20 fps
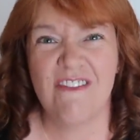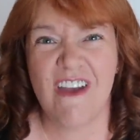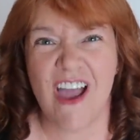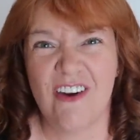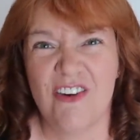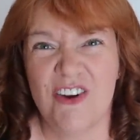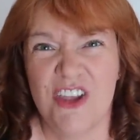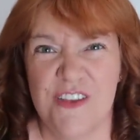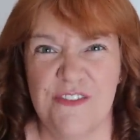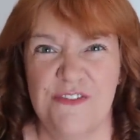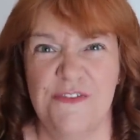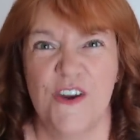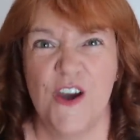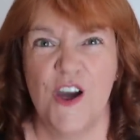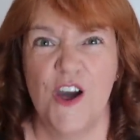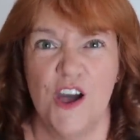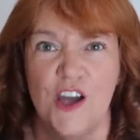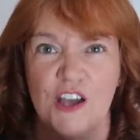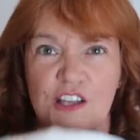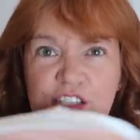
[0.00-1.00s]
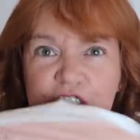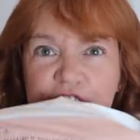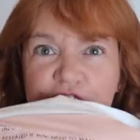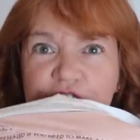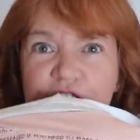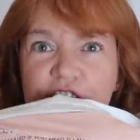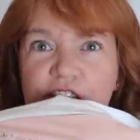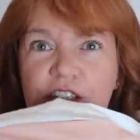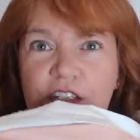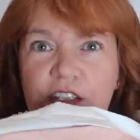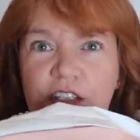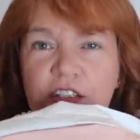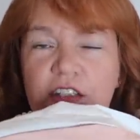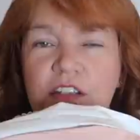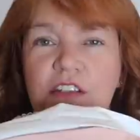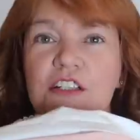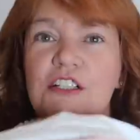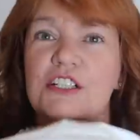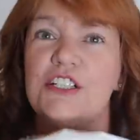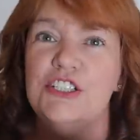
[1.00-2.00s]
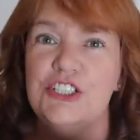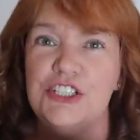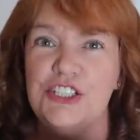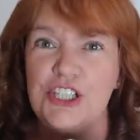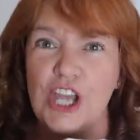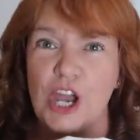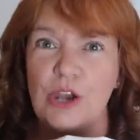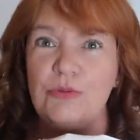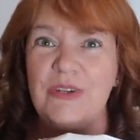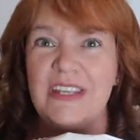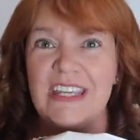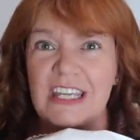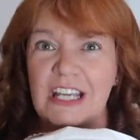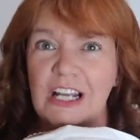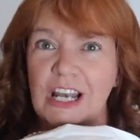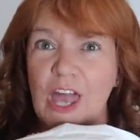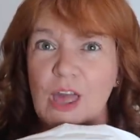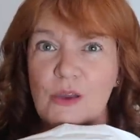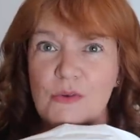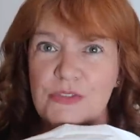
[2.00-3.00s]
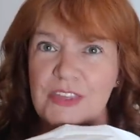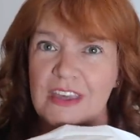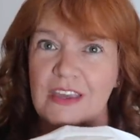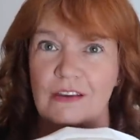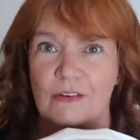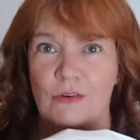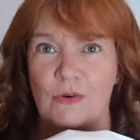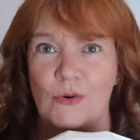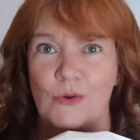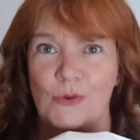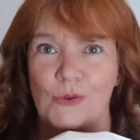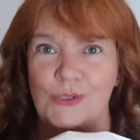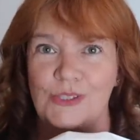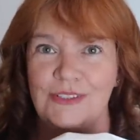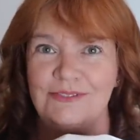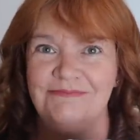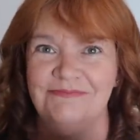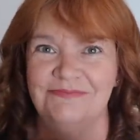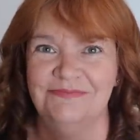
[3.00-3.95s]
very first Joanie clothing haul.